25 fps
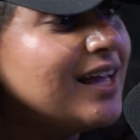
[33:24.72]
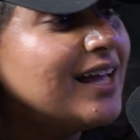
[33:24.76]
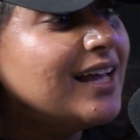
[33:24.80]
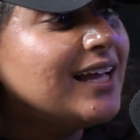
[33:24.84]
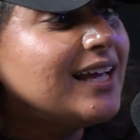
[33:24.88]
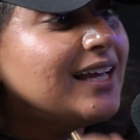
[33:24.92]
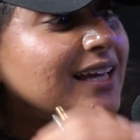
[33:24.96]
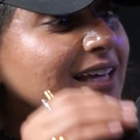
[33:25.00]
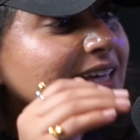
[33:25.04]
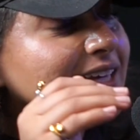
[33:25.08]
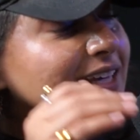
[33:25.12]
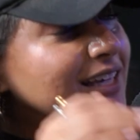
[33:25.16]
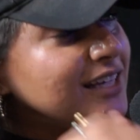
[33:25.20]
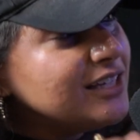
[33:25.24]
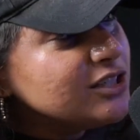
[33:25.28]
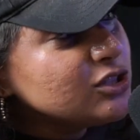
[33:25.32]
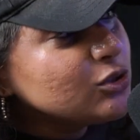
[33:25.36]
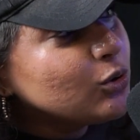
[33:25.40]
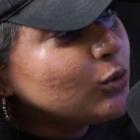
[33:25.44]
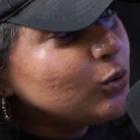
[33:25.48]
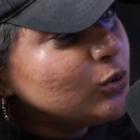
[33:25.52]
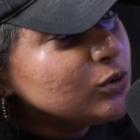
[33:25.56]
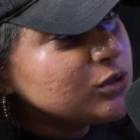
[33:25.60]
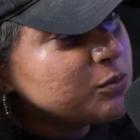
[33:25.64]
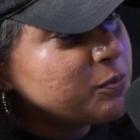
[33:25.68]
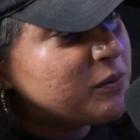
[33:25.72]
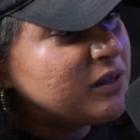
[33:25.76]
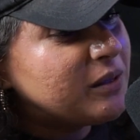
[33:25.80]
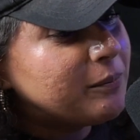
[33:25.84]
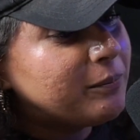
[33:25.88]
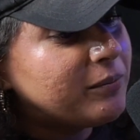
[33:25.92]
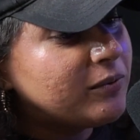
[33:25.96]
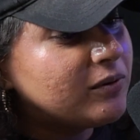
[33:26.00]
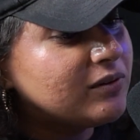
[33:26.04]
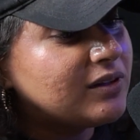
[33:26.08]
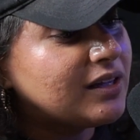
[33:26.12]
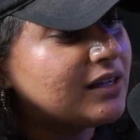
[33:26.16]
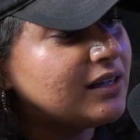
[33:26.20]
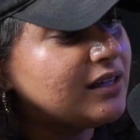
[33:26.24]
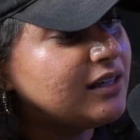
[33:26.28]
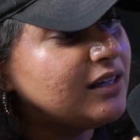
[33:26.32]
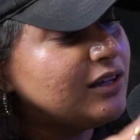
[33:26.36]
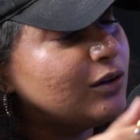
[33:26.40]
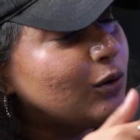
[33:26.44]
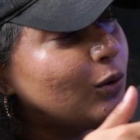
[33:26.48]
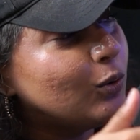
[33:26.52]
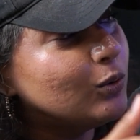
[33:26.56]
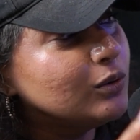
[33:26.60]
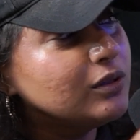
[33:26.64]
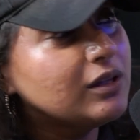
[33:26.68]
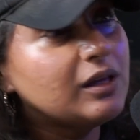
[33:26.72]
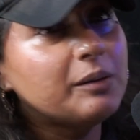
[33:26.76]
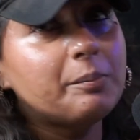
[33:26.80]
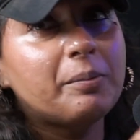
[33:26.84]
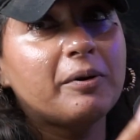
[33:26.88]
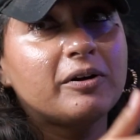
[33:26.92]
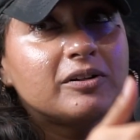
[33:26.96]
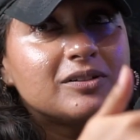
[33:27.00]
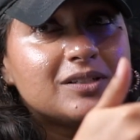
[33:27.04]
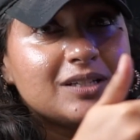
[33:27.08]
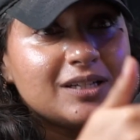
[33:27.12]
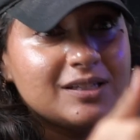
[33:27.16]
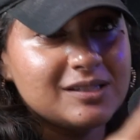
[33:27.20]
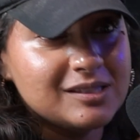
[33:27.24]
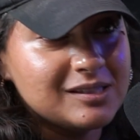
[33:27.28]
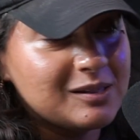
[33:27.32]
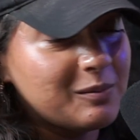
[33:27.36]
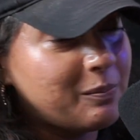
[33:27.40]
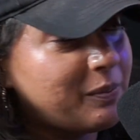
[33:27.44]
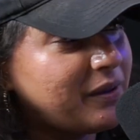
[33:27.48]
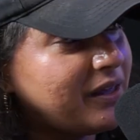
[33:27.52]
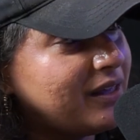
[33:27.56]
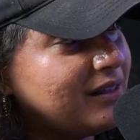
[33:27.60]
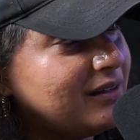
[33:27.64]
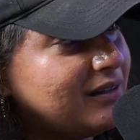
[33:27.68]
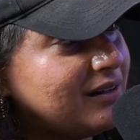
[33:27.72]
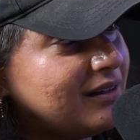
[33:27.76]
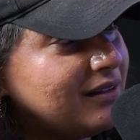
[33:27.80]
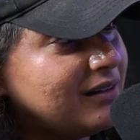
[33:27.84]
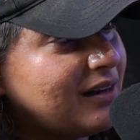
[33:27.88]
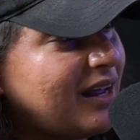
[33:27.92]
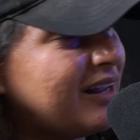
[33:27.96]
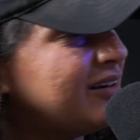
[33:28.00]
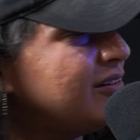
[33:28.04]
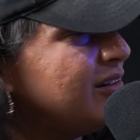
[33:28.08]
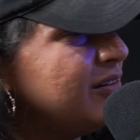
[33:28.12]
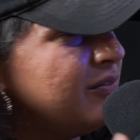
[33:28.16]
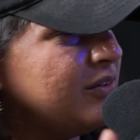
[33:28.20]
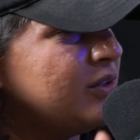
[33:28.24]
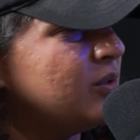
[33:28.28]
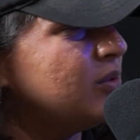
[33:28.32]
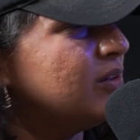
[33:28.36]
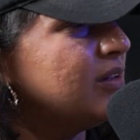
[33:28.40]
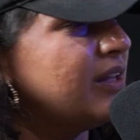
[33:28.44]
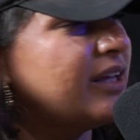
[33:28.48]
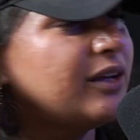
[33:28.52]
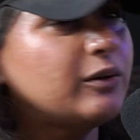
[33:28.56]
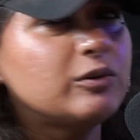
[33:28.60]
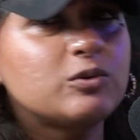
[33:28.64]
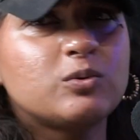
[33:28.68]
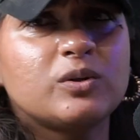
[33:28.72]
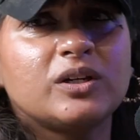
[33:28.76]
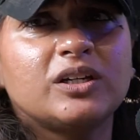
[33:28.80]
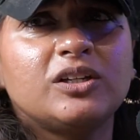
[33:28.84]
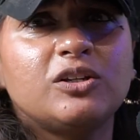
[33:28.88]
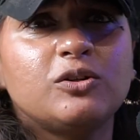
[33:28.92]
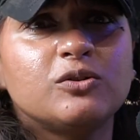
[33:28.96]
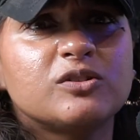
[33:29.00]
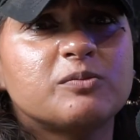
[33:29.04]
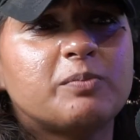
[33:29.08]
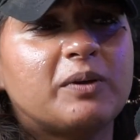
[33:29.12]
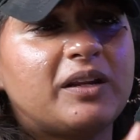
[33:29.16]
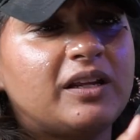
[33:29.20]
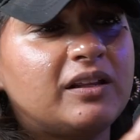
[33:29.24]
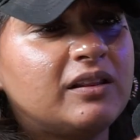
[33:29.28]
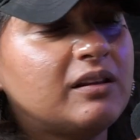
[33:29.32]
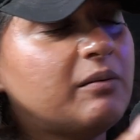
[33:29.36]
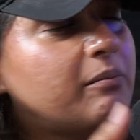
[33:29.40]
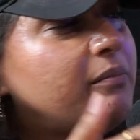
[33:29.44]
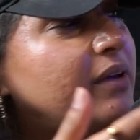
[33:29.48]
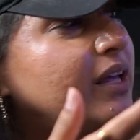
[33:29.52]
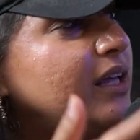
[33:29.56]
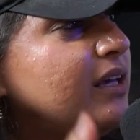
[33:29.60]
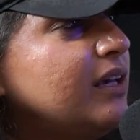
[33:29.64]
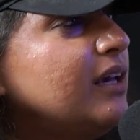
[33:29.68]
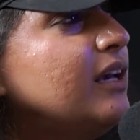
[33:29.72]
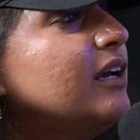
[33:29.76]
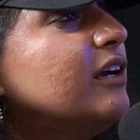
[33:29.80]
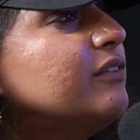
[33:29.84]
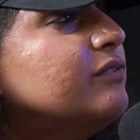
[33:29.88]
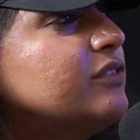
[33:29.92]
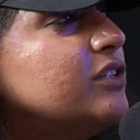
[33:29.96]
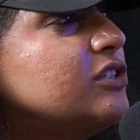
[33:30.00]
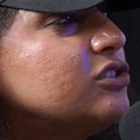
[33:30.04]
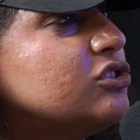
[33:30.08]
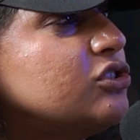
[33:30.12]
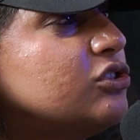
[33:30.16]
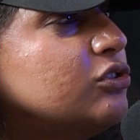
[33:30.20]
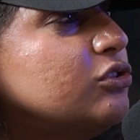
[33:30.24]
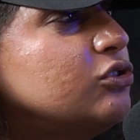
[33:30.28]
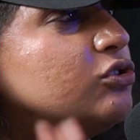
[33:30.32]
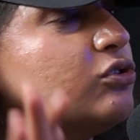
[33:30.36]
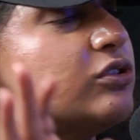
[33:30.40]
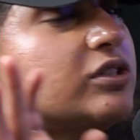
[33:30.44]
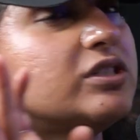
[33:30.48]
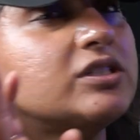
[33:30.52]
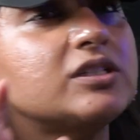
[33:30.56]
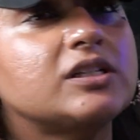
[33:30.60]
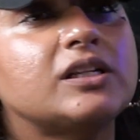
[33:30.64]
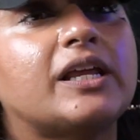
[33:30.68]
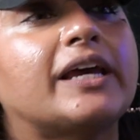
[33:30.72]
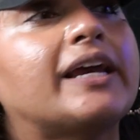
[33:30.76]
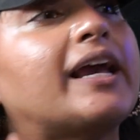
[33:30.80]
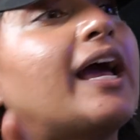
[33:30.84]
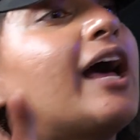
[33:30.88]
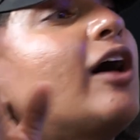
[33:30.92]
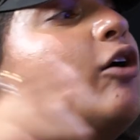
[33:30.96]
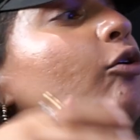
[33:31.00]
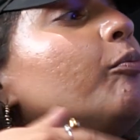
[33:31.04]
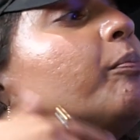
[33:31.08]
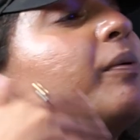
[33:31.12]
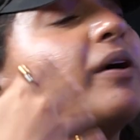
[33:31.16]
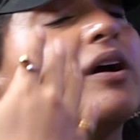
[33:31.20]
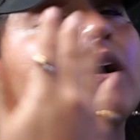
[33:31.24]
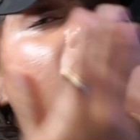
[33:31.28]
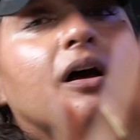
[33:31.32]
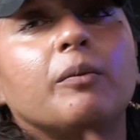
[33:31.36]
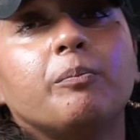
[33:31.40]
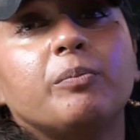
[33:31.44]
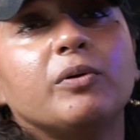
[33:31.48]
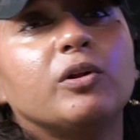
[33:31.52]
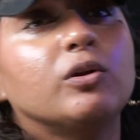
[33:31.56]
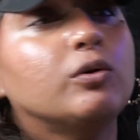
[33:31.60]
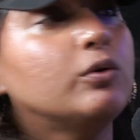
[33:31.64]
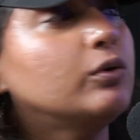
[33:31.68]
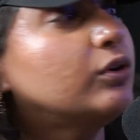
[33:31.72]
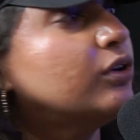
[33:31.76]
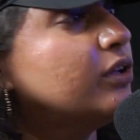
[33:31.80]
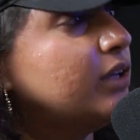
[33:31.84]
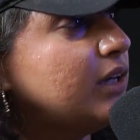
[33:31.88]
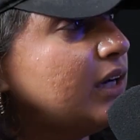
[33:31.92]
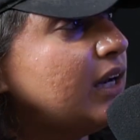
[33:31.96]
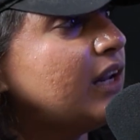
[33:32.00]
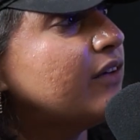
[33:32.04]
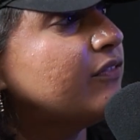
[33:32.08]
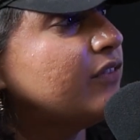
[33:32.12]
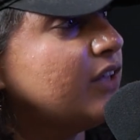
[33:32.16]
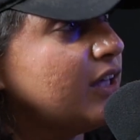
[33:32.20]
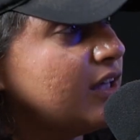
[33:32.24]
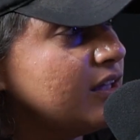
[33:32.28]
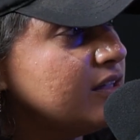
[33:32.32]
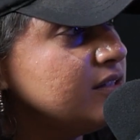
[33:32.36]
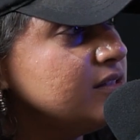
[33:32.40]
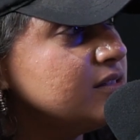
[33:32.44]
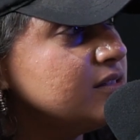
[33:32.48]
He told people that he only participated, I don't even know the language we can use, but in the making of these children to like help a couple who couldn't have kids.